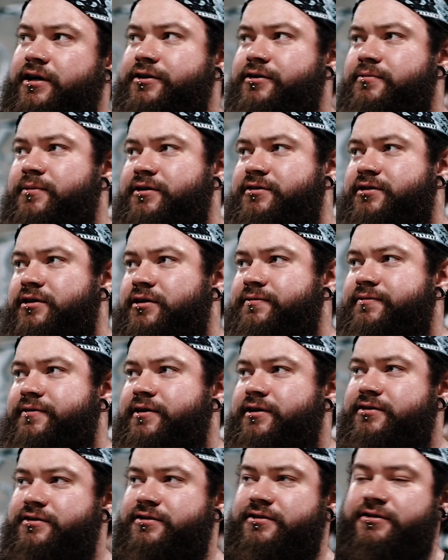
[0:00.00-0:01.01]
do myself
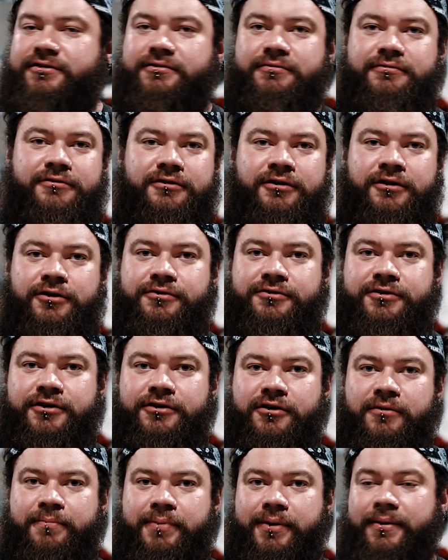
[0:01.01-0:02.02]
is loosen
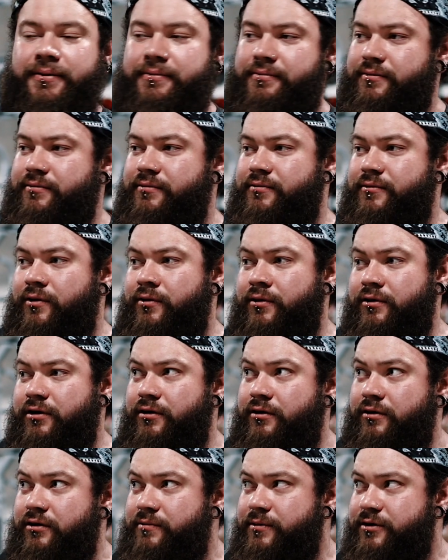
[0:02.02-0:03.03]
up
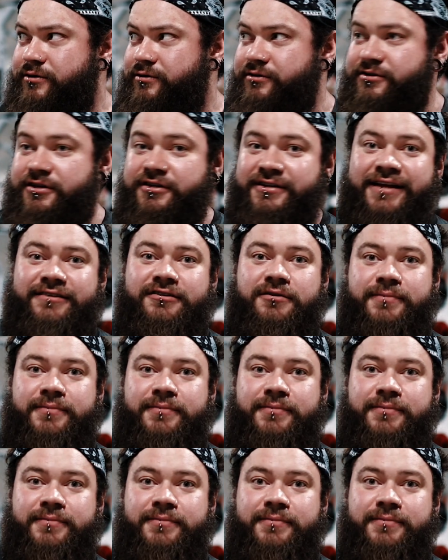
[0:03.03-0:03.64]
all the muscles that tend to